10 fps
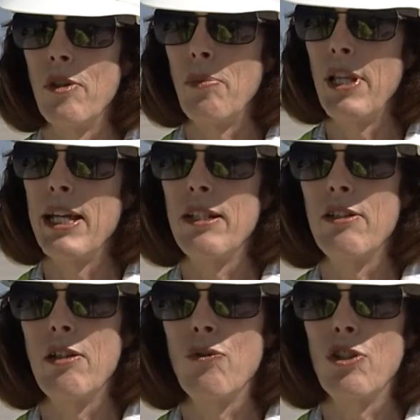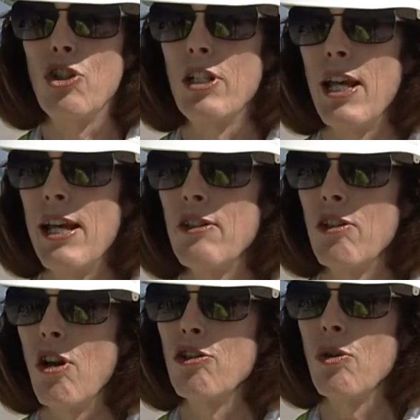the planes that Virgin has
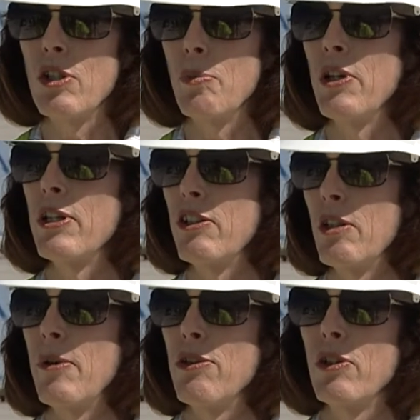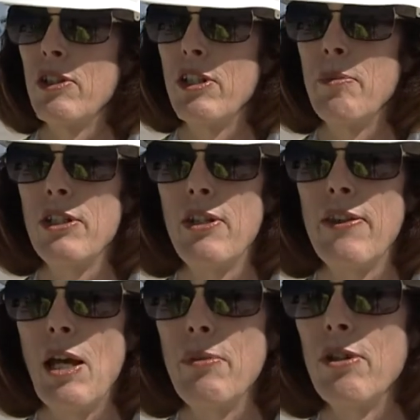and also experience some other exhibits
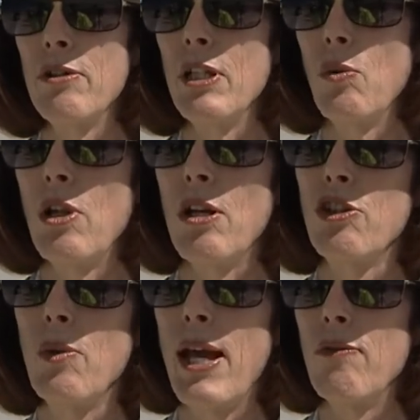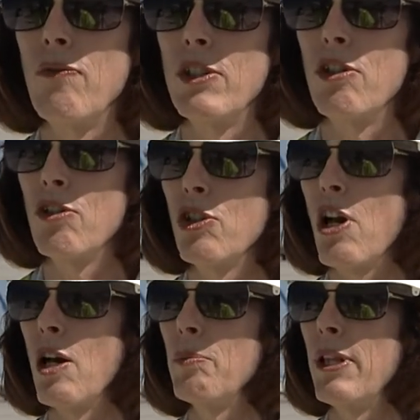in that building. We'll also have a visitors
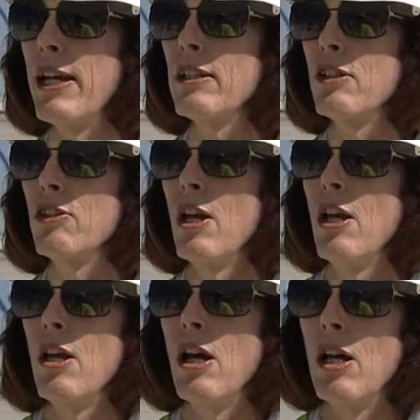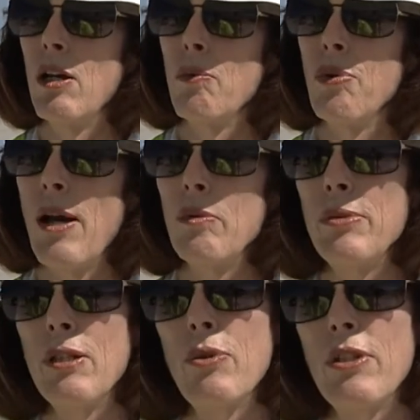complex uh,
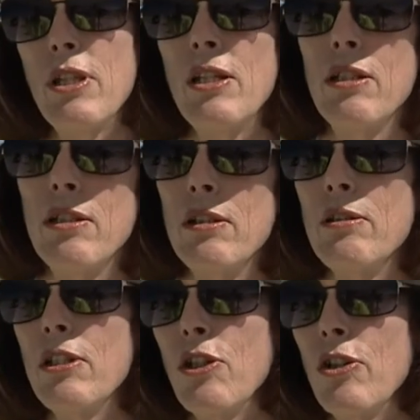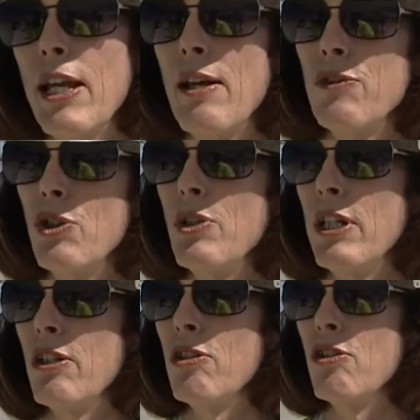probably within a year and a half, two
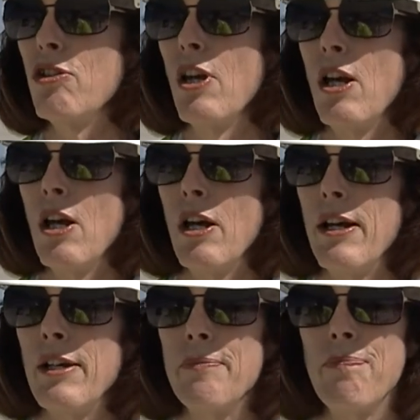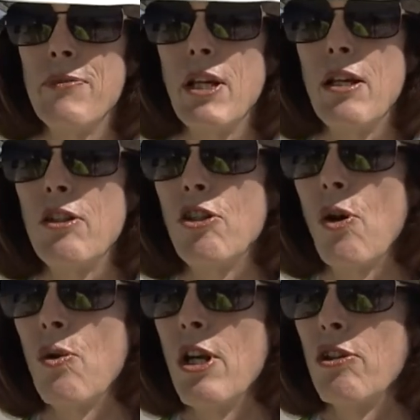years. Um,
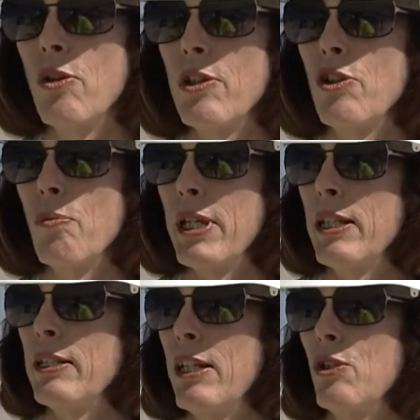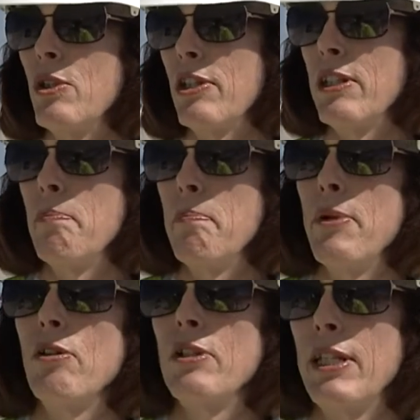so, so this will be continuously
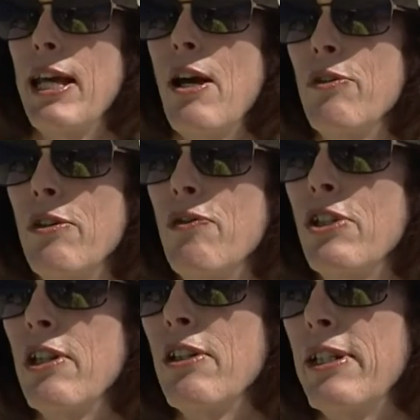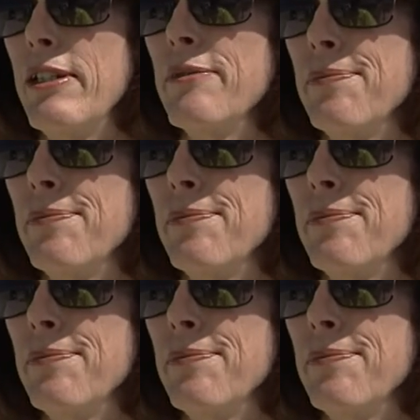building out the facility